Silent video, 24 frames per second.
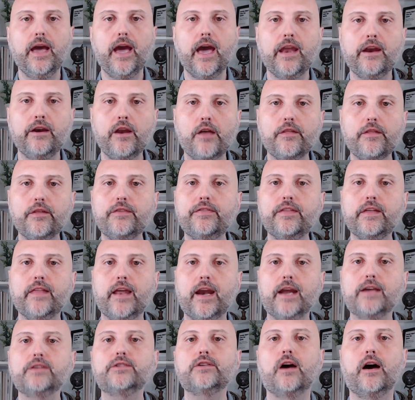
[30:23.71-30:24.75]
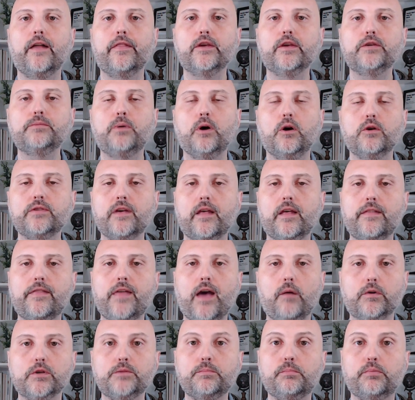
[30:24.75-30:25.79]
And another thing that I saw in this post that I
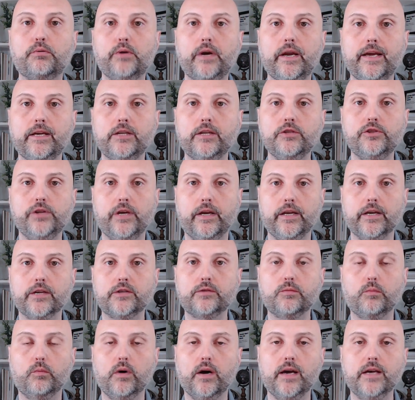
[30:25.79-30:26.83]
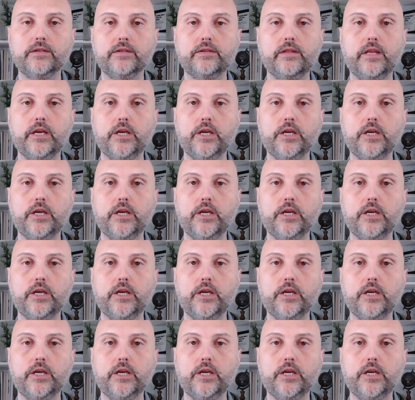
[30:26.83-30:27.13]
thought was pretty ingenious was